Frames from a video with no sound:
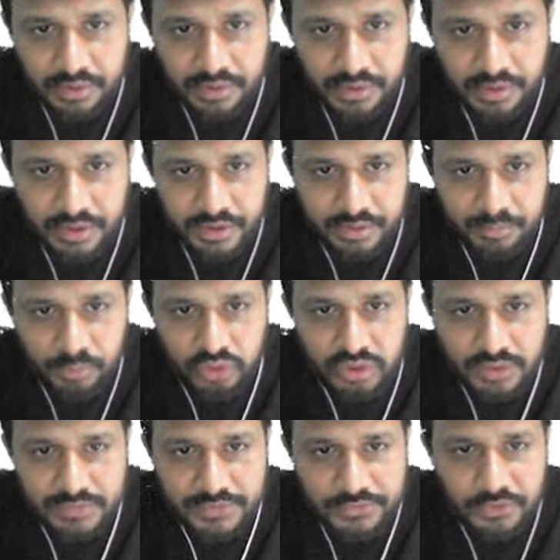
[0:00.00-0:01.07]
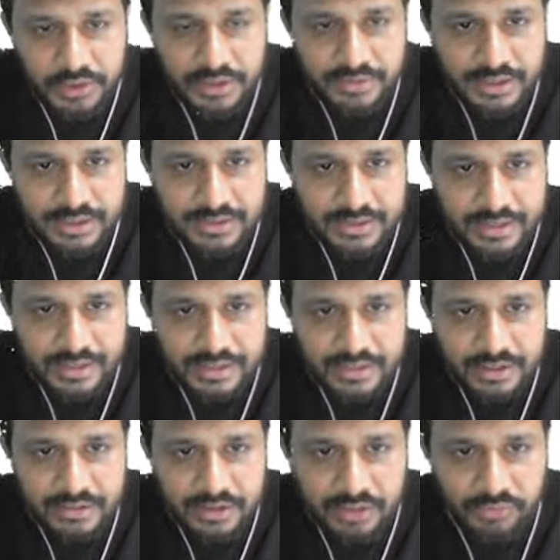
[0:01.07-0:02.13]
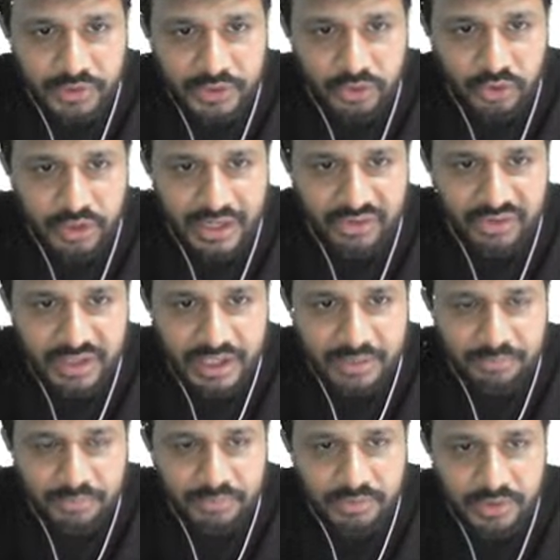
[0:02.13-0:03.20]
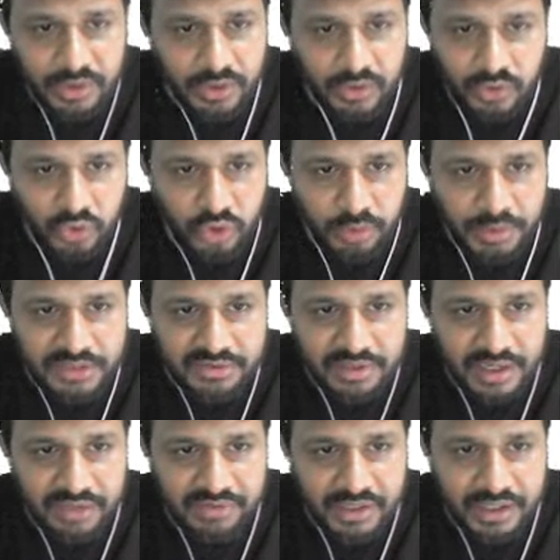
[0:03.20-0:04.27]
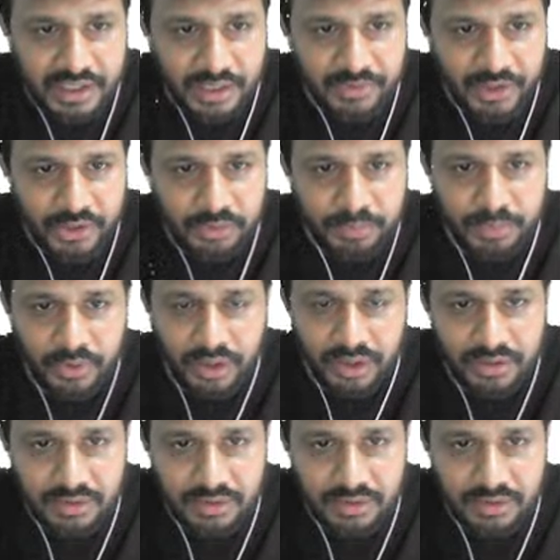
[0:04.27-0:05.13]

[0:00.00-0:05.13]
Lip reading: And most of the students are saying that, sir, we don't have time. Nobody is having time. You have to pull.